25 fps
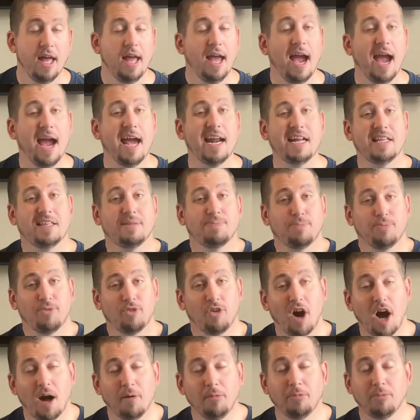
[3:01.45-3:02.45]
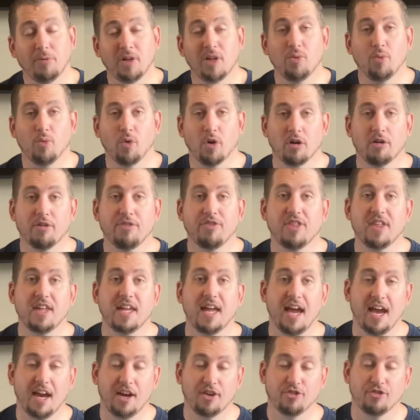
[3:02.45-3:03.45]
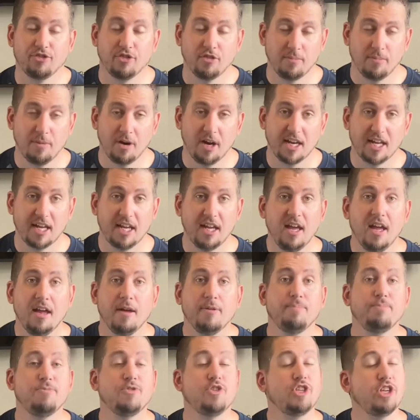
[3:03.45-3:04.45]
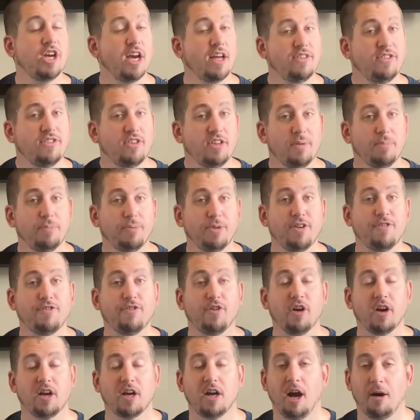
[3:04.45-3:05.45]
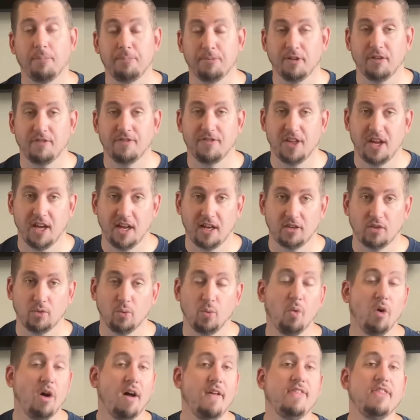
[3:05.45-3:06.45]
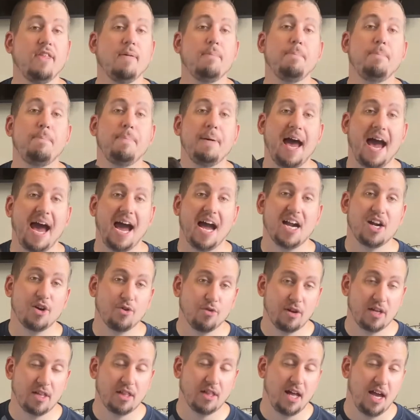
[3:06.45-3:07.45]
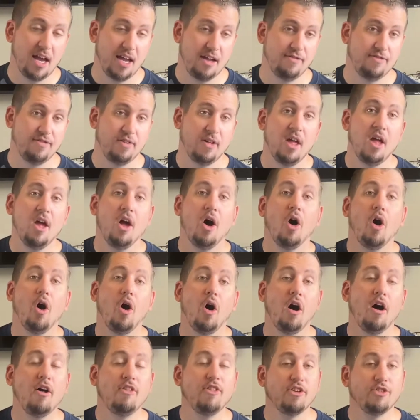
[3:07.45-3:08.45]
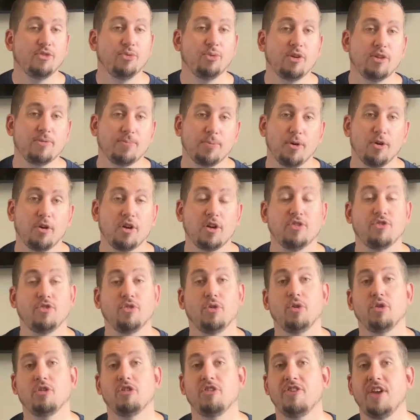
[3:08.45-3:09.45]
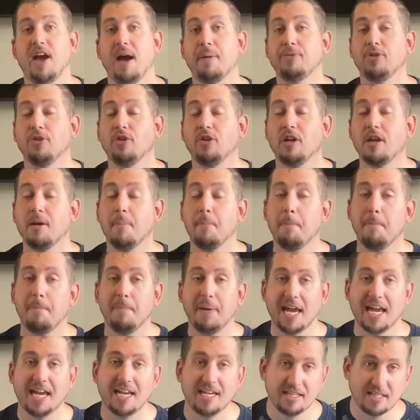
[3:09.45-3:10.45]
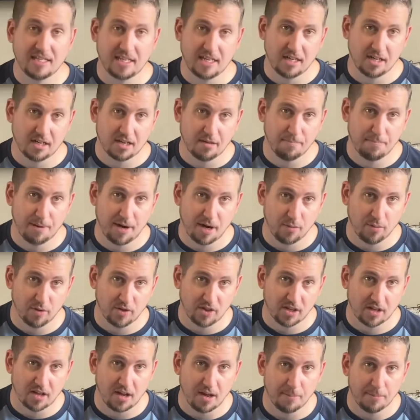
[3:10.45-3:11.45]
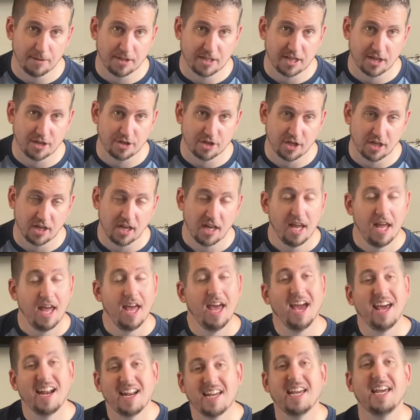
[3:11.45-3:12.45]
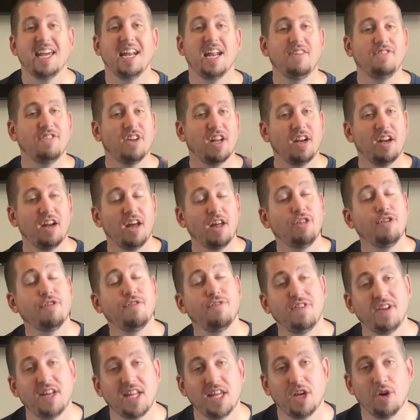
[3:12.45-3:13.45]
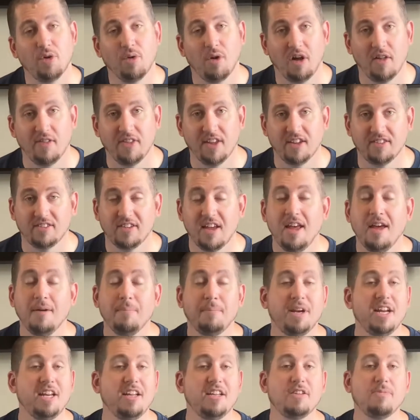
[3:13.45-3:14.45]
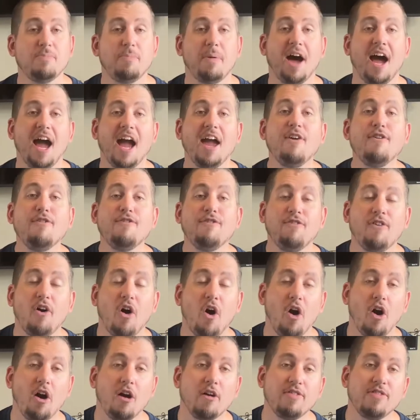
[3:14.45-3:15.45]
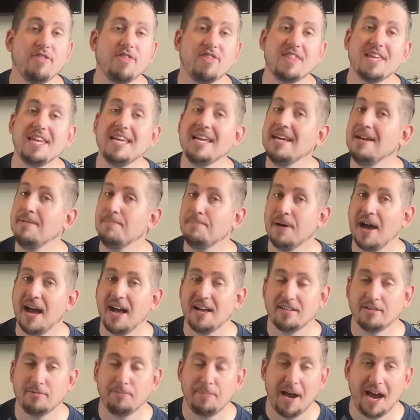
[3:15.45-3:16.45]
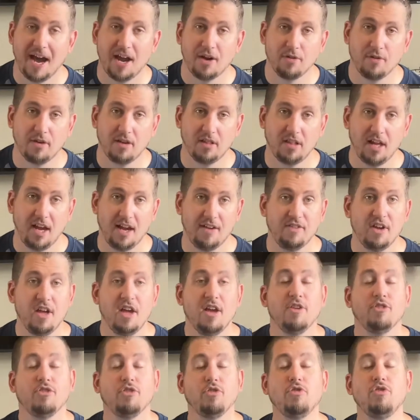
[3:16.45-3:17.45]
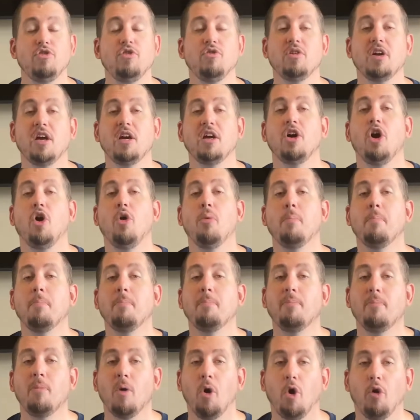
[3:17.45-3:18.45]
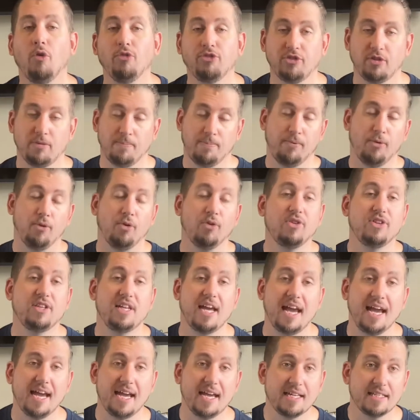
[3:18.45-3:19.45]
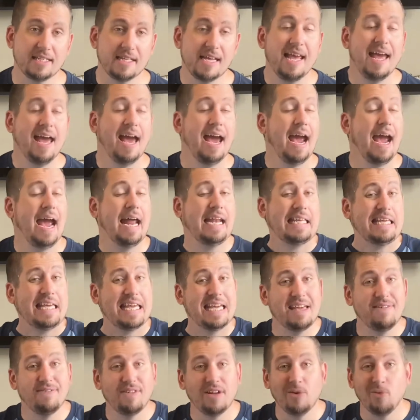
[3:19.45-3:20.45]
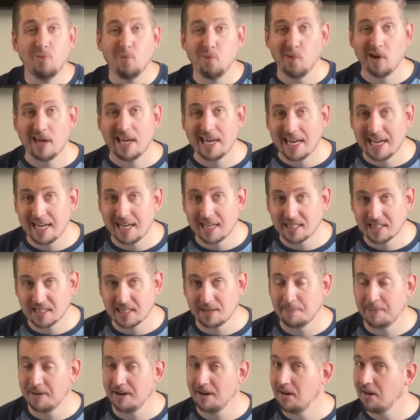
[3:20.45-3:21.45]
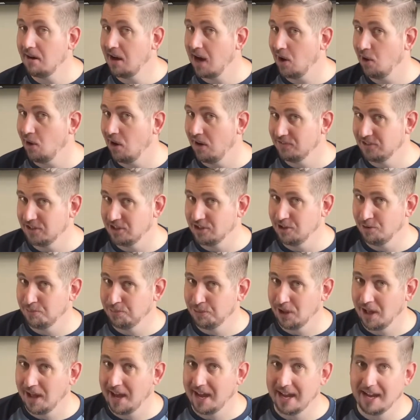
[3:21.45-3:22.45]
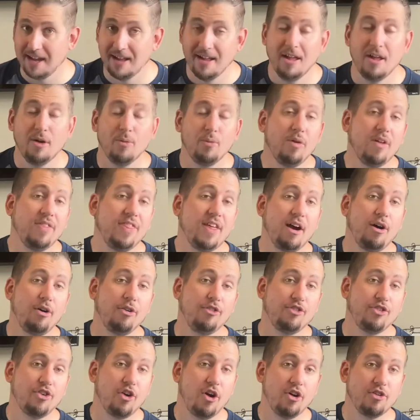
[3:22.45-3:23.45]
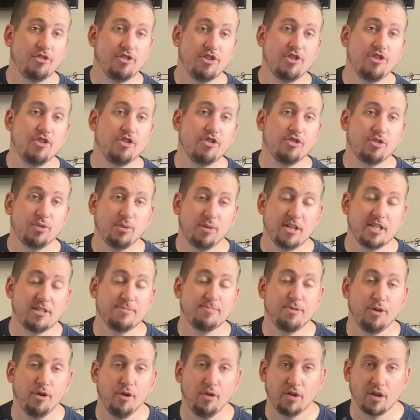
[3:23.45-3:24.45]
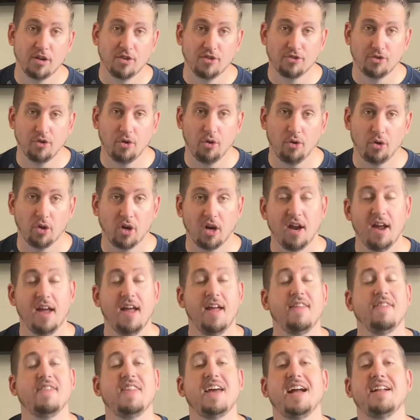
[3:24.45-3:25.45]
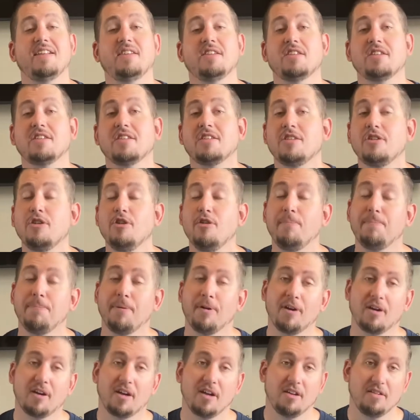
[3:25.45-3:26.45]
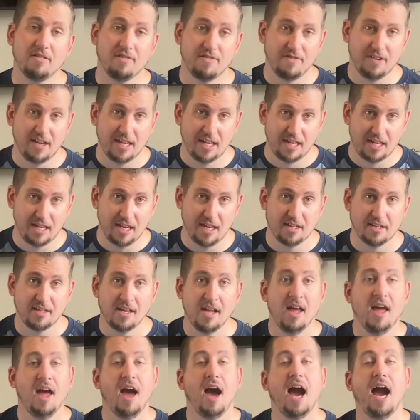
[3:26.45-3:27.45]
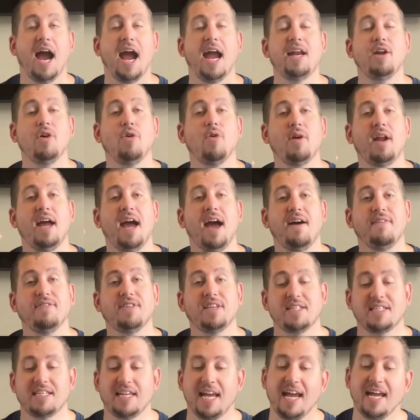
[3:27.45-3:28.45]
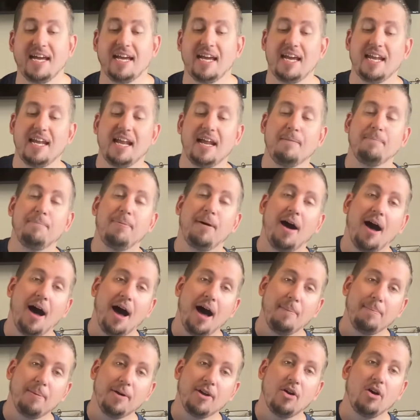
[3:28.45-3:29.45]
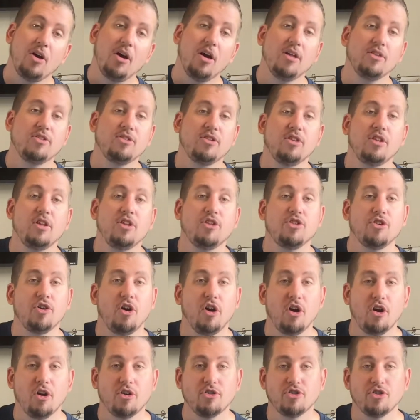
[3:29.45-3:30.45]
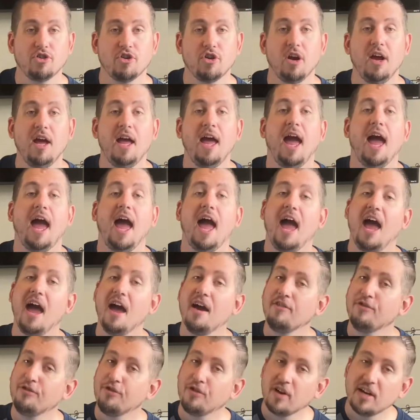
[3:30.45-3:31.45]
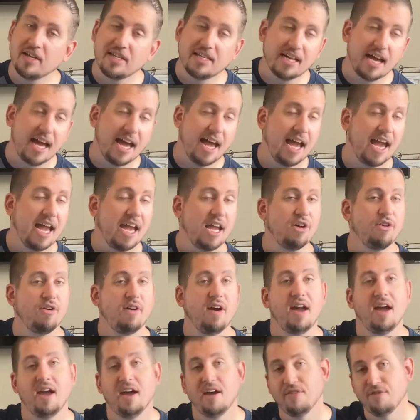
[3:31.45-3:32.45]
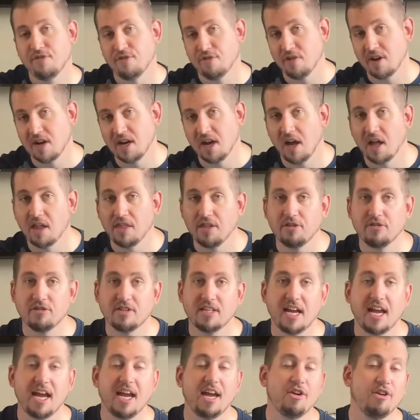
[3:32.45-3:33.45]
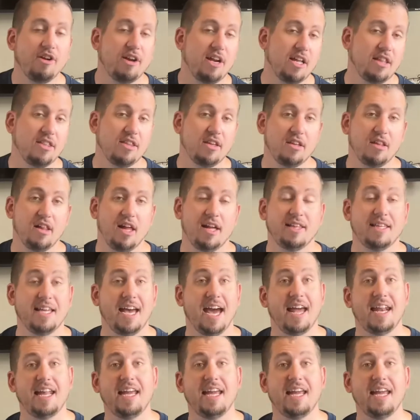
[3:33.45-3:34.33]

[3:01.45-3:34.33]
And it's probably worth the extra money just simply for a couple of things. One, the battery life on the Switch Pro controller is absolutely amazing compared with the competition. And again, I've done another video on this, but it is by far the best battery life. So you can go multiple days and even weeks, depending on how often you play, without charging your Switch Pro controller. That's super convenient. I don't have to take it and pop it onto the charger every day or every other day or anything like that.